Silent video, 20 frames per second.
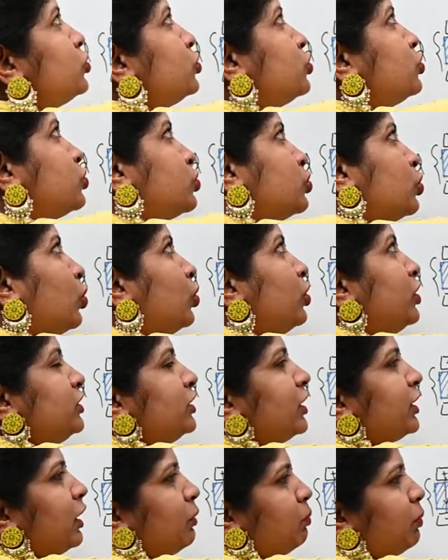stored in
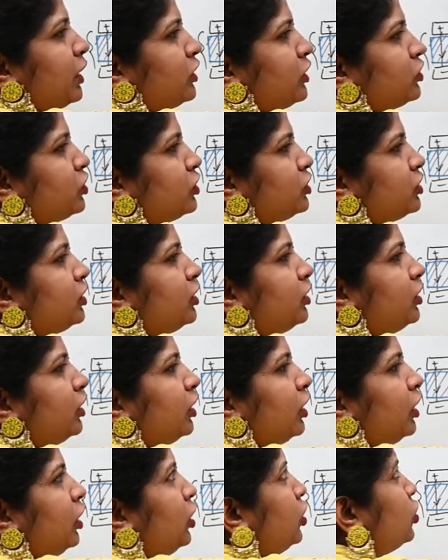the capacitor,
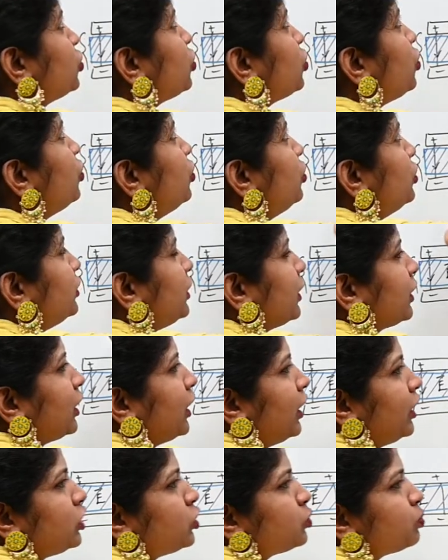so the
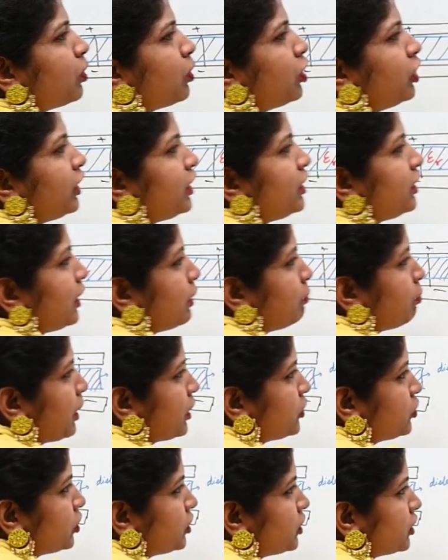corresponding
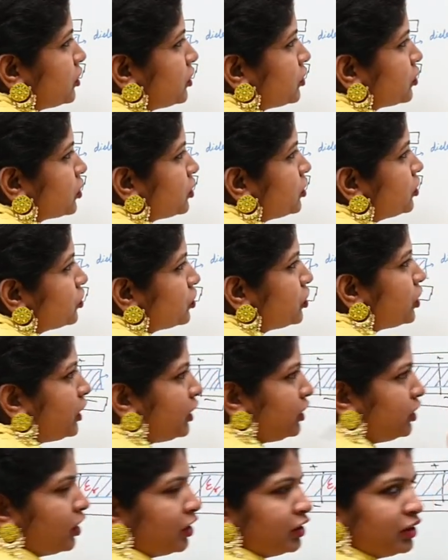capacitance is
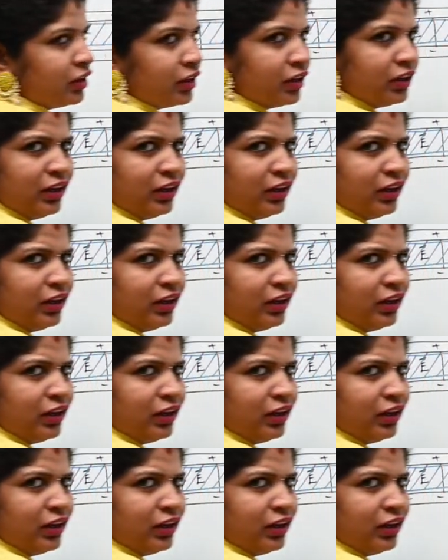C0.